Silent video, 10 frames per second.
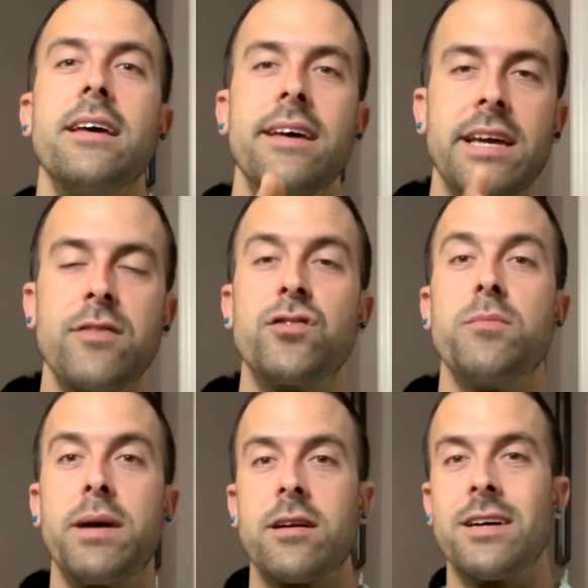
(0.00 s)
it gives you a
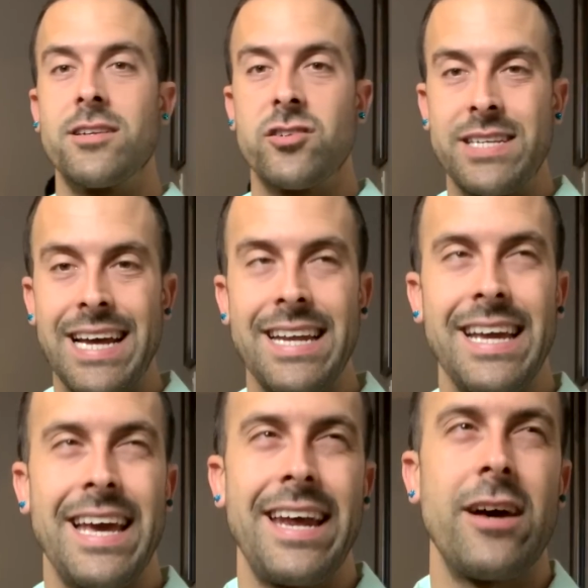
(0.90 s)
better
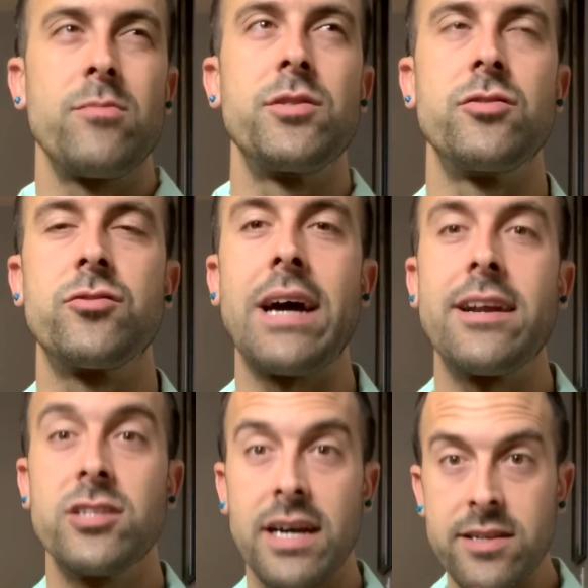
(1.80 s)
understanding and it helps you
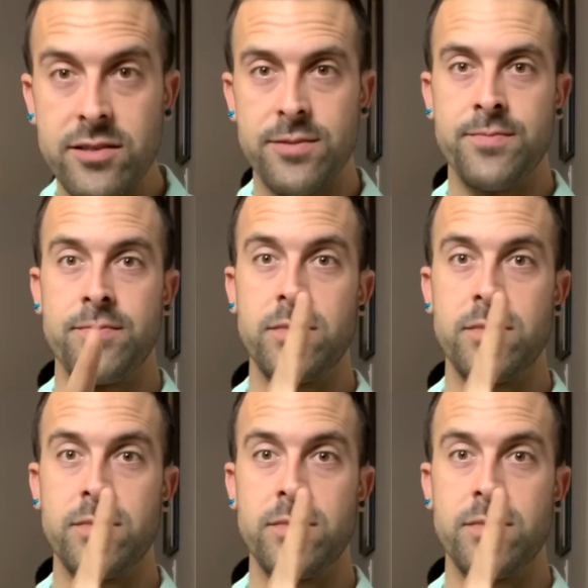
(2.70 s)
strategize.